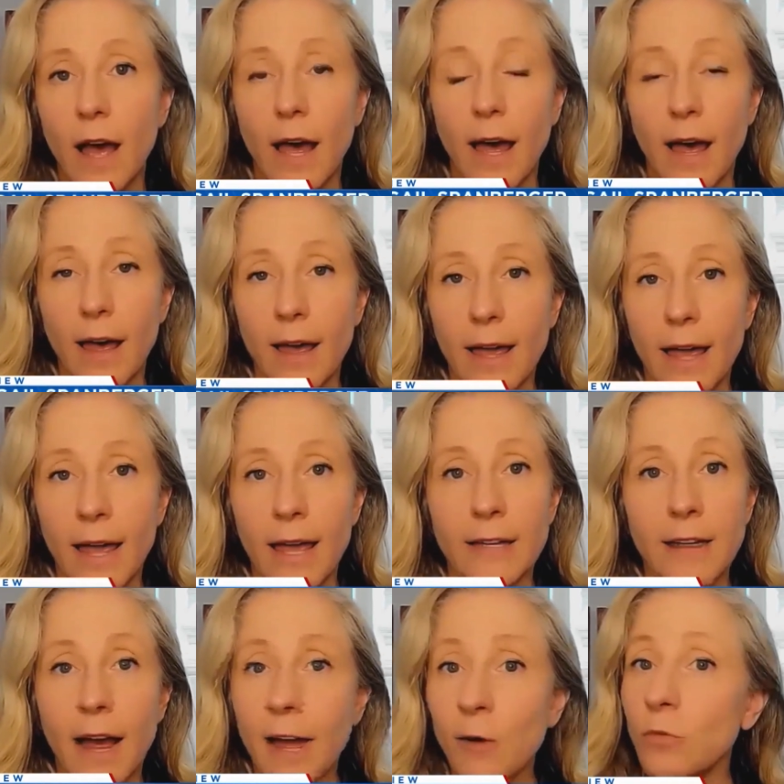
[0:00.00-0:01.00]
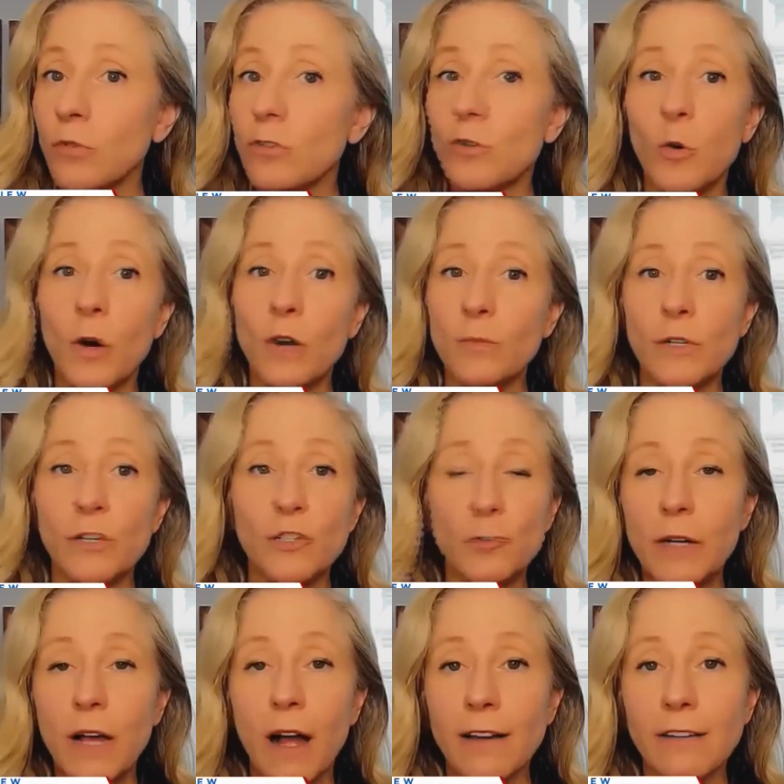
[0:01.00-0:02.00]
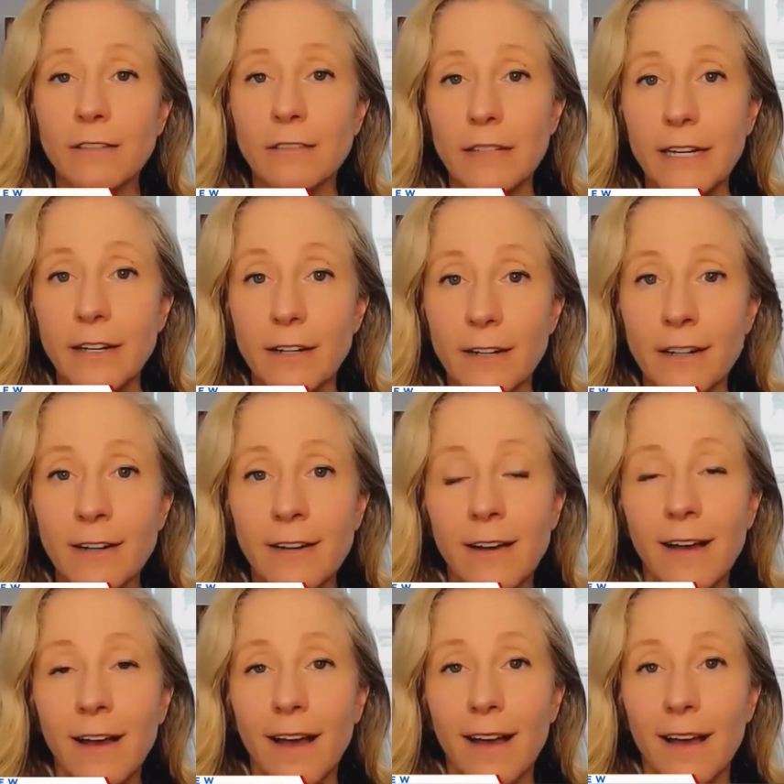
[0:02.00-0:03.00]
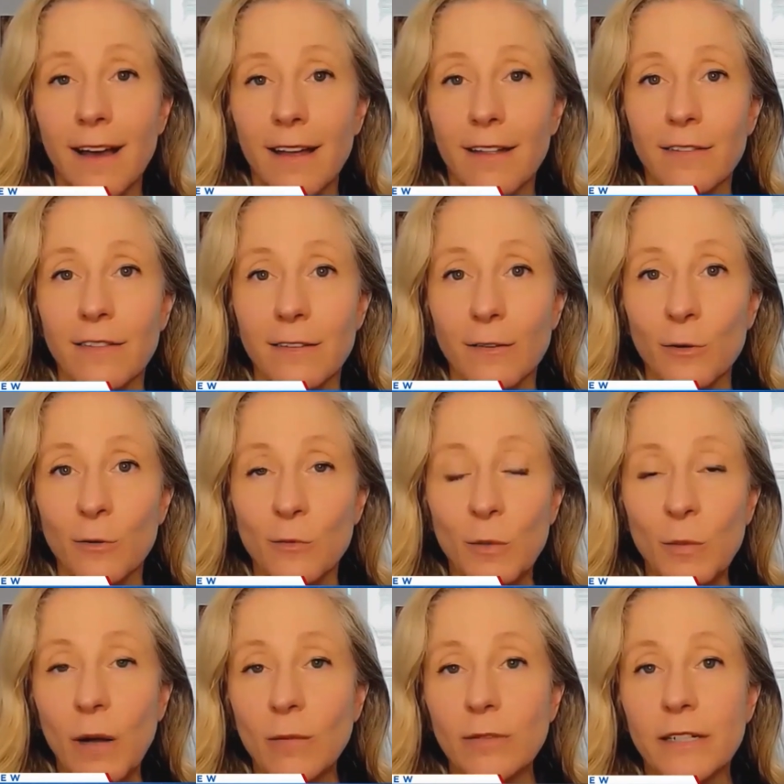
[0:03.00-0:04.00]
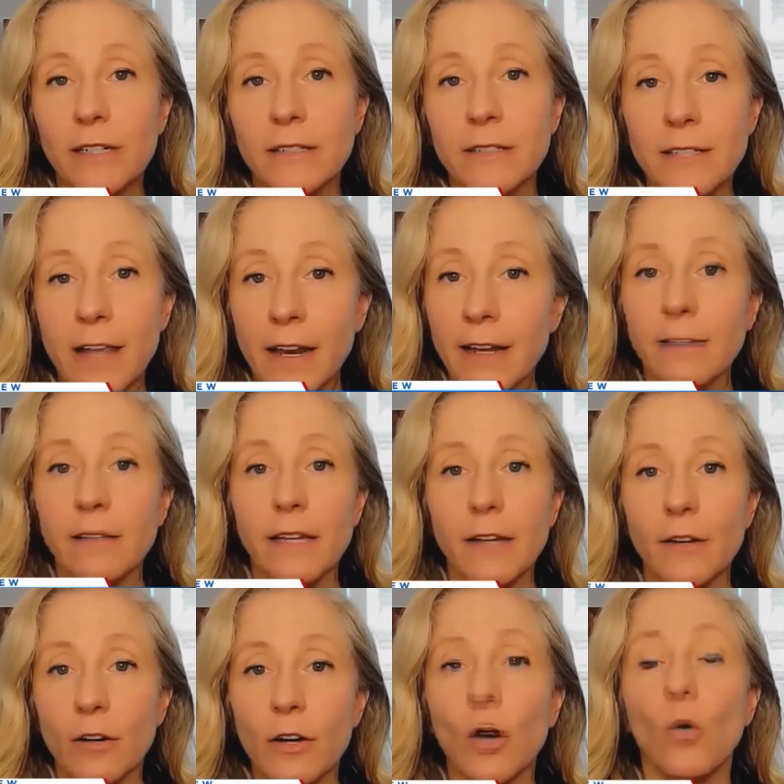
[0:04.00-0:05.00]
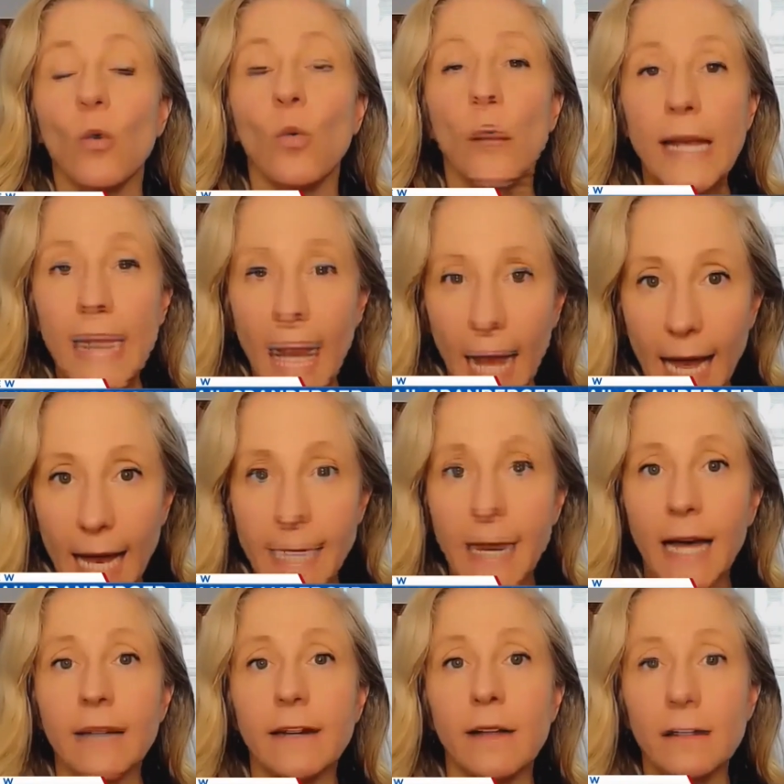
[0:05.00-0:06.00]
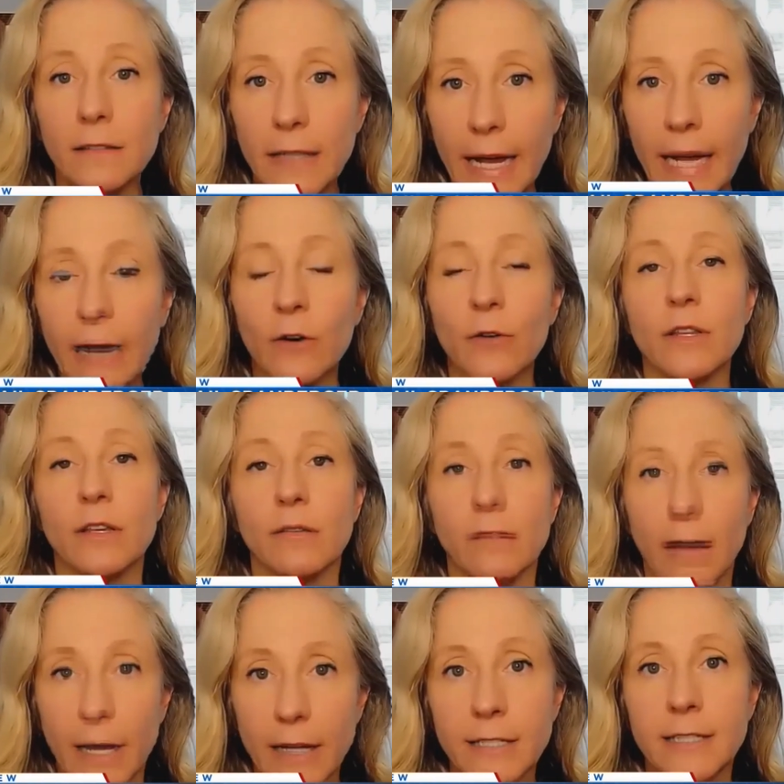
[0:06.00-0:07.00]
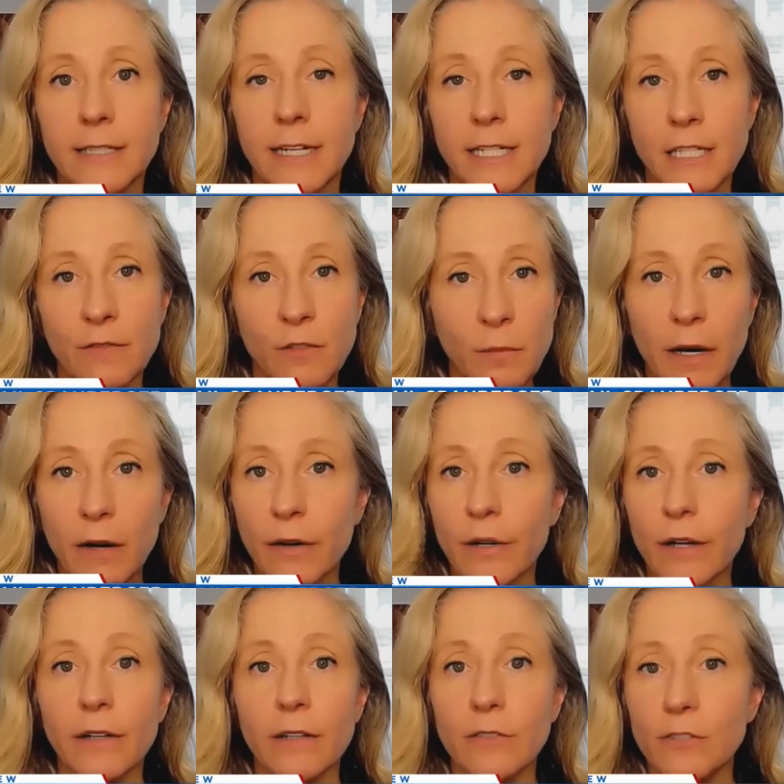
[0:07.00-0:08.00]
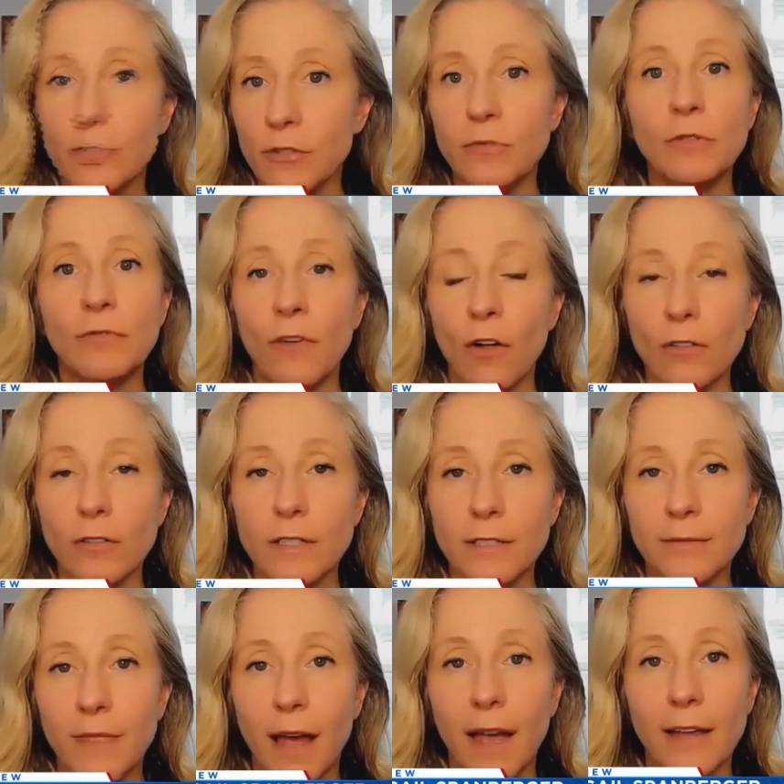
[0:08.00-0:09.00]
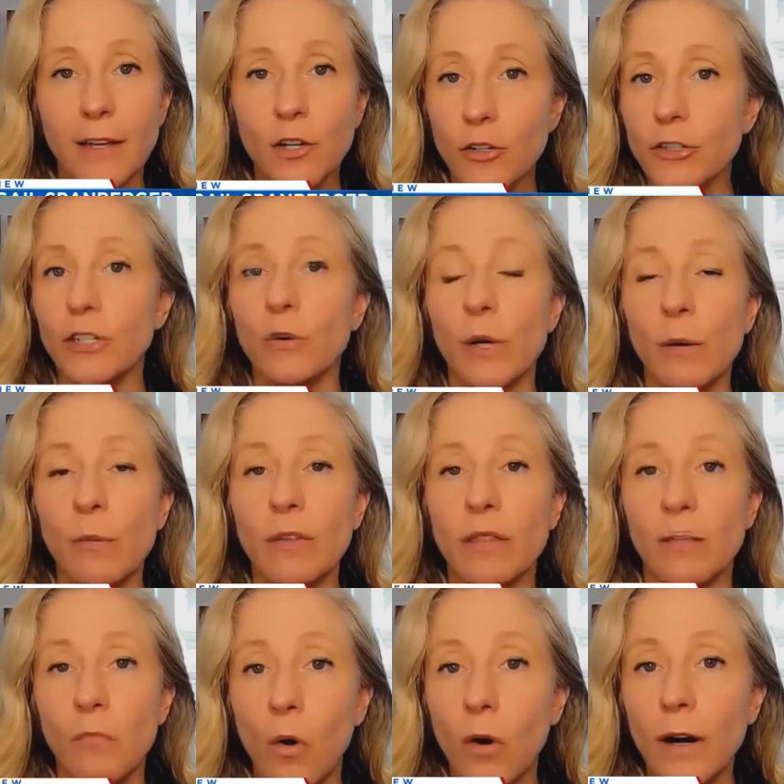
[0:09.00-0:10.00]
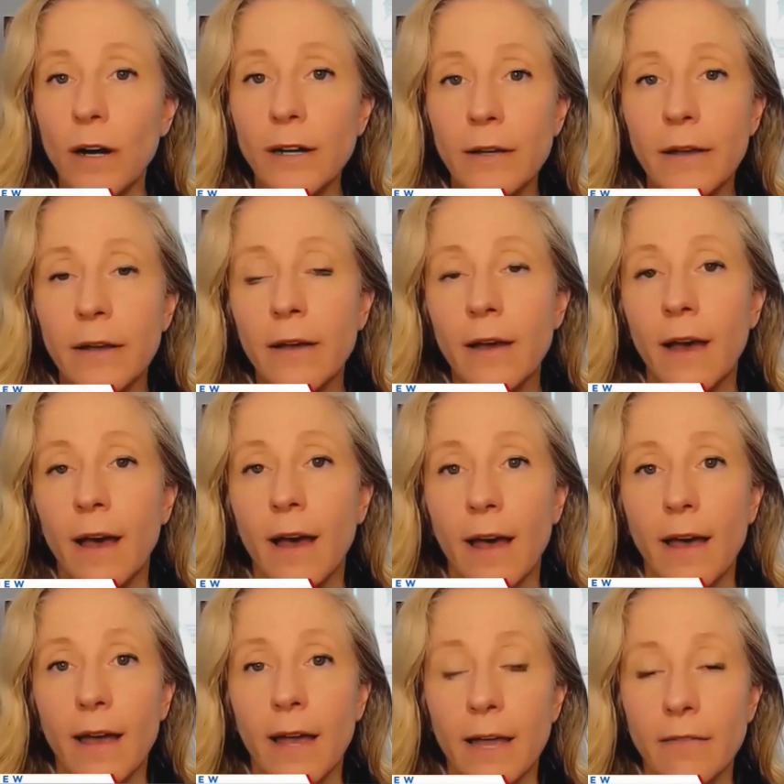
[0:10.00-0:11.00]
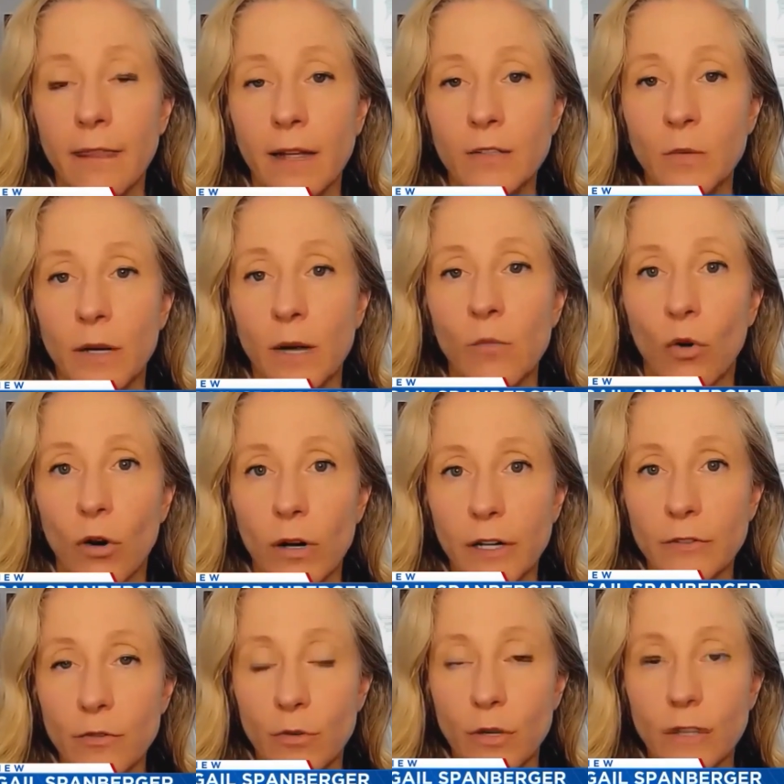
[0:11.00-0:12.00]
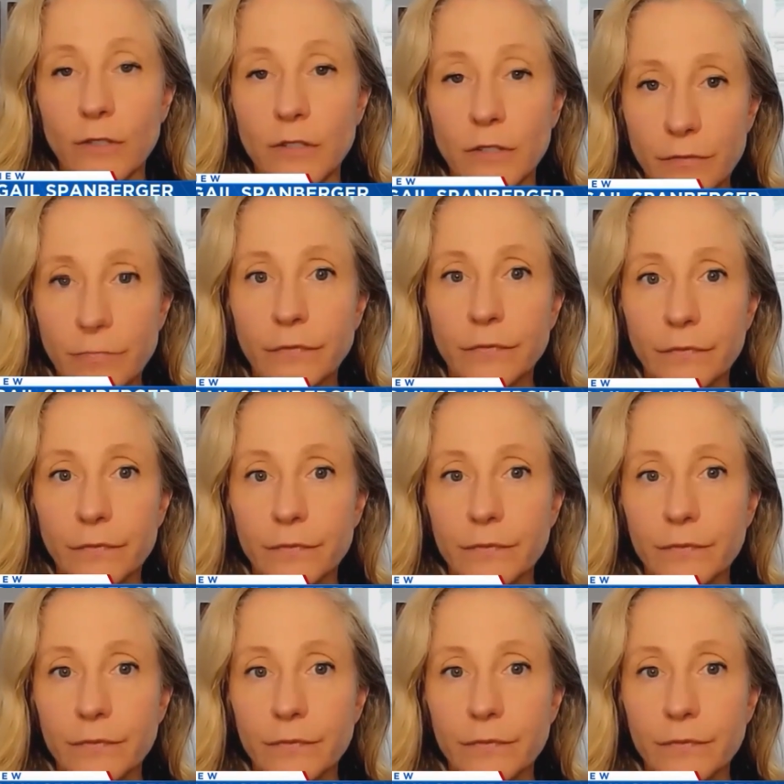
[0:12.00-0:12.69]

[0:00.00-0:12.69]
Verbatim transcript: Uh, and I will quote Mitch McConnell here, uh, the Republican Senate leader: "We cannot allow the United States of America to default." I couldn't agree with him more, uh, and that's what I'm working towards.